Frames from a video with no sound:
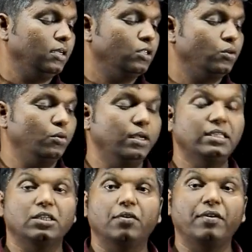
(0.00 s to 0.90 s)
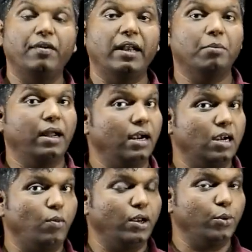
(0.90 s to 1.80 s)
So instead of dividing by 100,
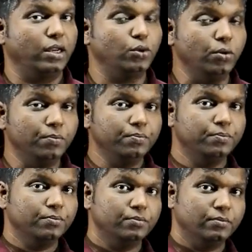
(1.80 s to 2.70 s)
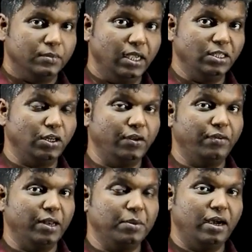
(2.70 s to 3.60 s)
what you can do? Instead of
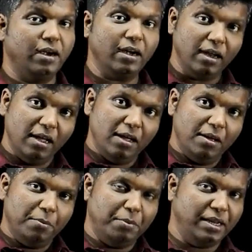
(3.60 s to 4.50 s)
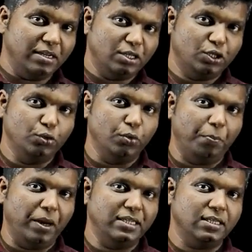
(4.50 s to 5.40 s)
dividing by 100, bring two
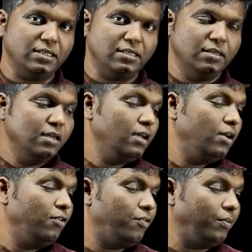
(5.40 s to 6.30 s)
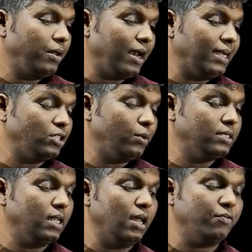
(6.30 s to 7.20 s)
places from the right towards
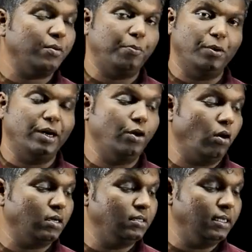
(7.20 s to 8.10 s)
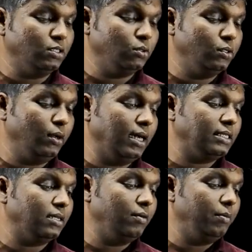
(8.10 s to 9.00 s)
the left, put a dot there. So your
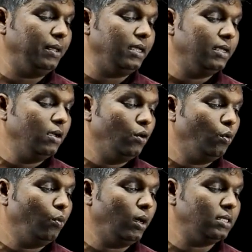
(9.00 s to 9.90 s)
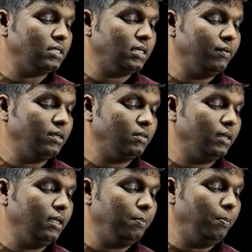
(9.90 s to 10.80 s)
answer will be
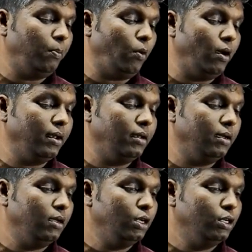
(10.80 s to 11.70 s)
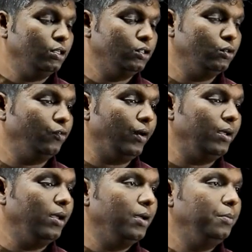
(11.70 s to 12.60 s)
173.25.
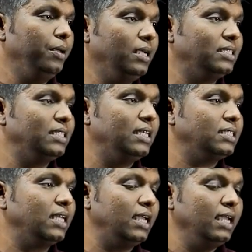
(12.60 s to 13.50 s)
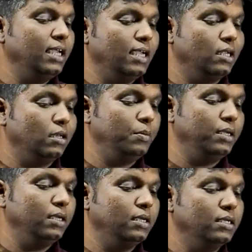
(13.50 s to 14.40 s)
Being CSA, it will
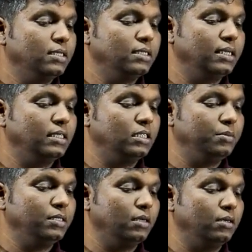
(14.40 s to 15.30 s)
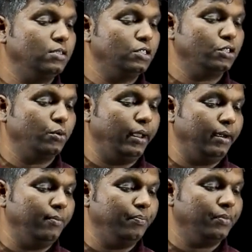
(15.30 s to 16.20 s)
be centimeter square.
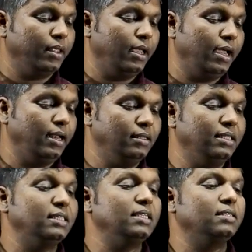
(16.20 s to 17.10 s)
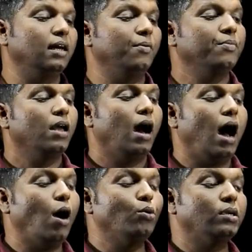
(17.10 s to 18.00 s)
And this is the
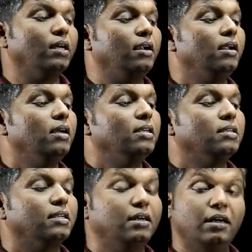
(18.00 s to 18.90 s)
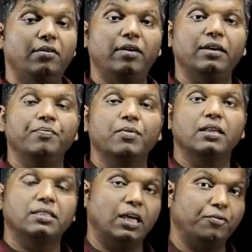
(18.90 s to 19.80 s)
outer curved
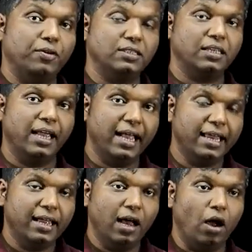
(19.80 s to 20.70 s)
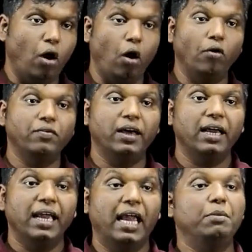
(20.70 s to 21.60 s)
surface area of the
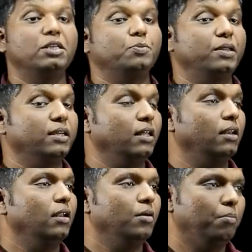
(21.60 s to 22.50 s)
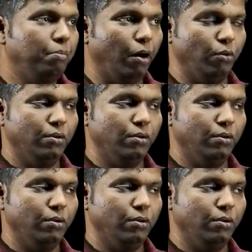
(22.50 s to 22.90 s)
hemispherical bowl.